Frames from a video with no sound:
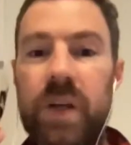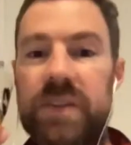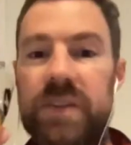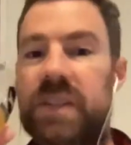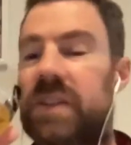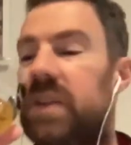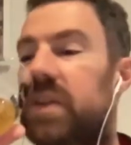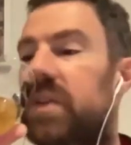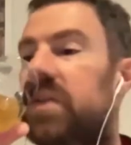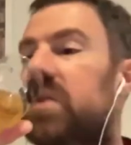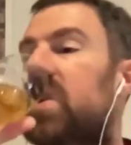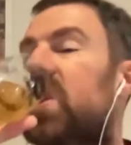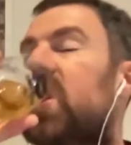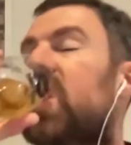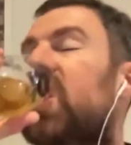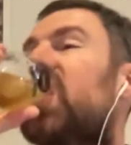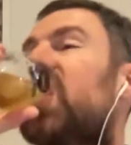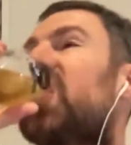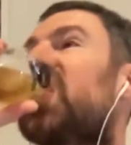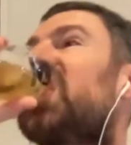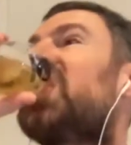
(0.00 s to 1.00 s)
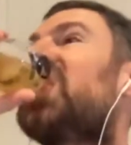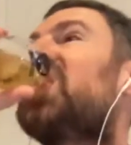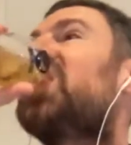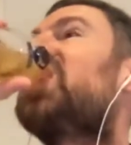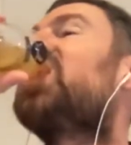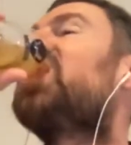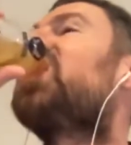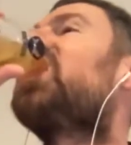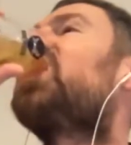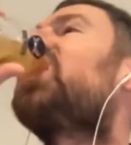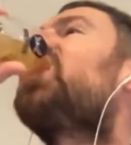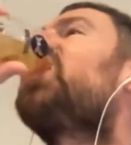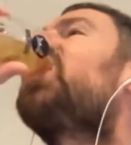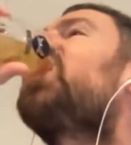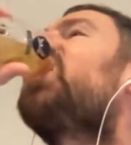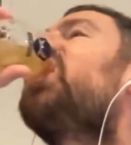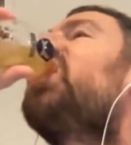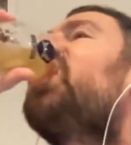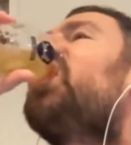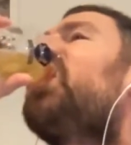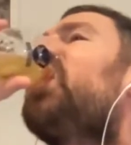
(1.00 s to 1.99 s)
Well, do a fucking count back.
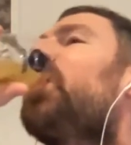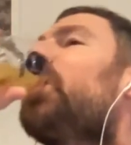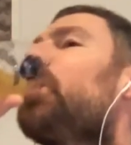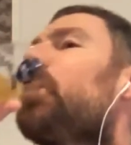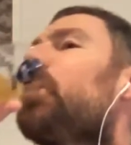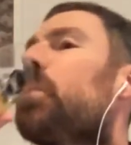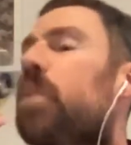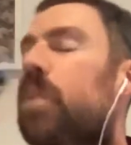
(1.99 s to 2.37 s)
Because Code